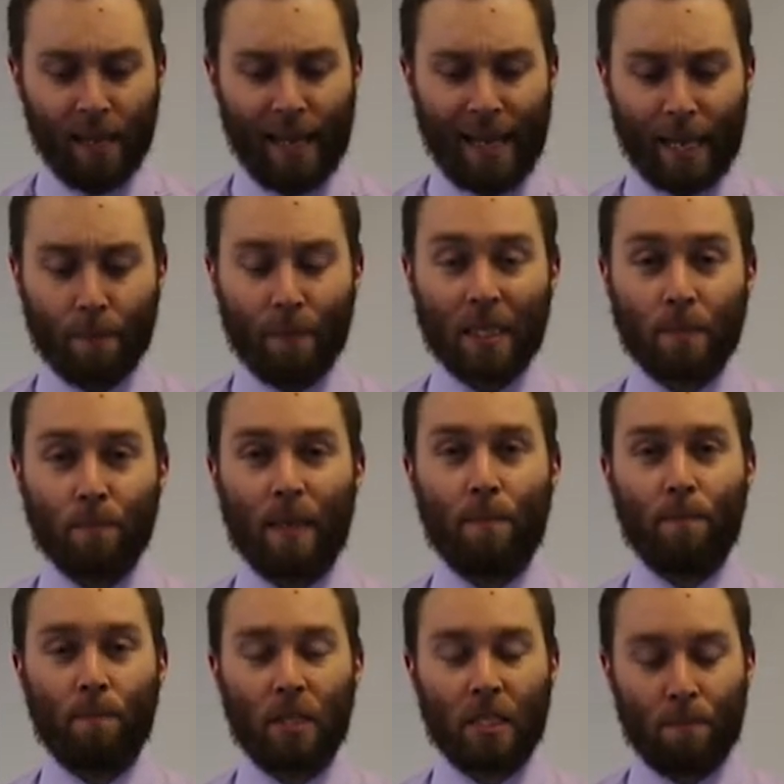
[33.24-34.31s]
It can be
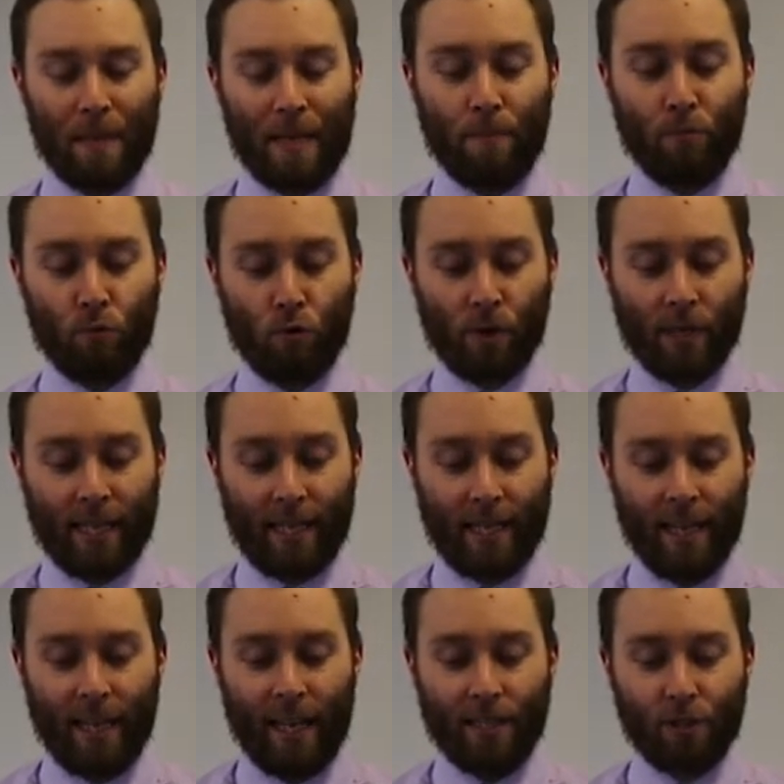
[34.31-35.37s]
split, split
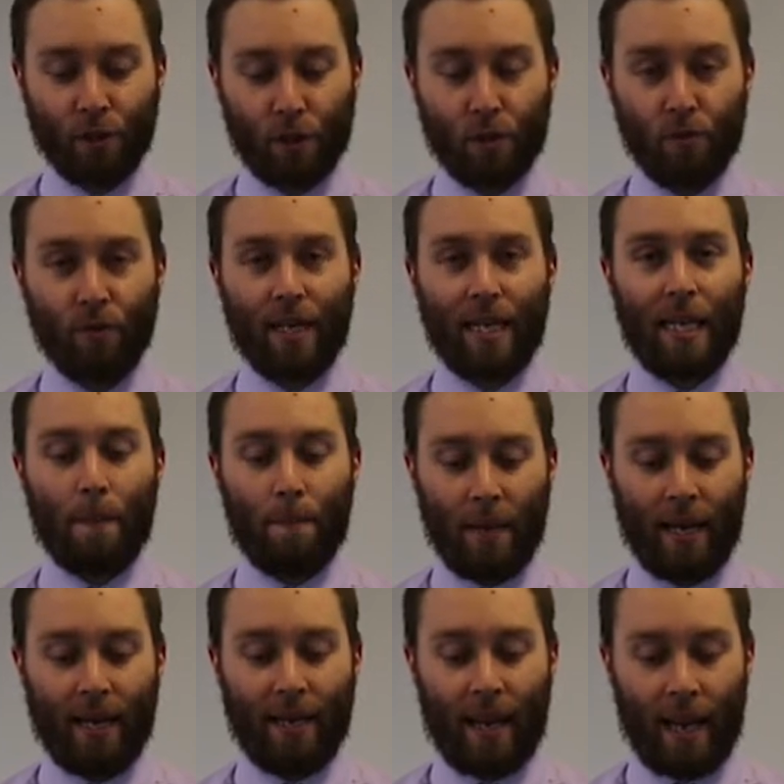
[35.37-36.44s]
broadly into three
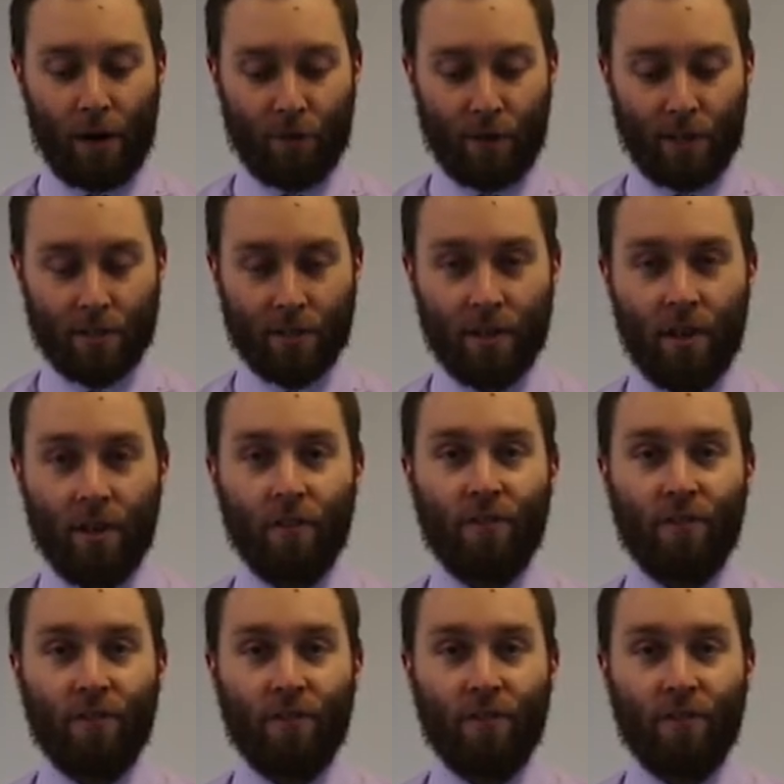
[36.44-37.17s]
main areas,